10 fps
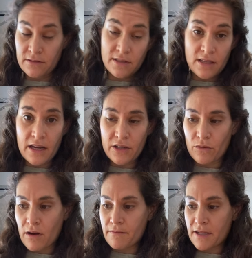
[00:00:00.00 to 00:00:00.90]
design you
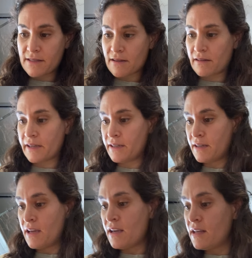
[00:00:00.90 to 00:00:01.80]
want, basically.
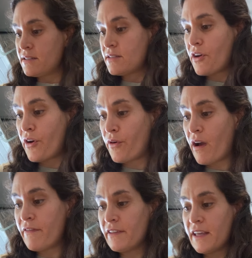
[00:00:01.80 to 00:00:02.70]
So
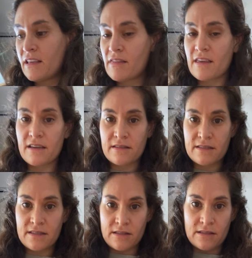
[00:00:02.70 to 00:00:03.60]
I feel like this
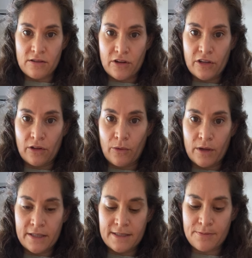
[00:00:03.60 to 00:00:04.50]
circular
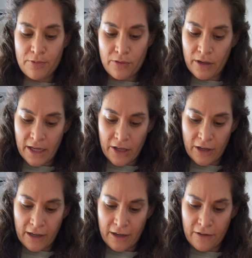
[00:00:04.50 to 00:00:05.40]
one is pretty
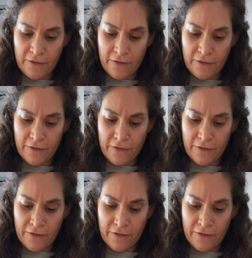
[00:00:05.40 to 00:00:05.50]
good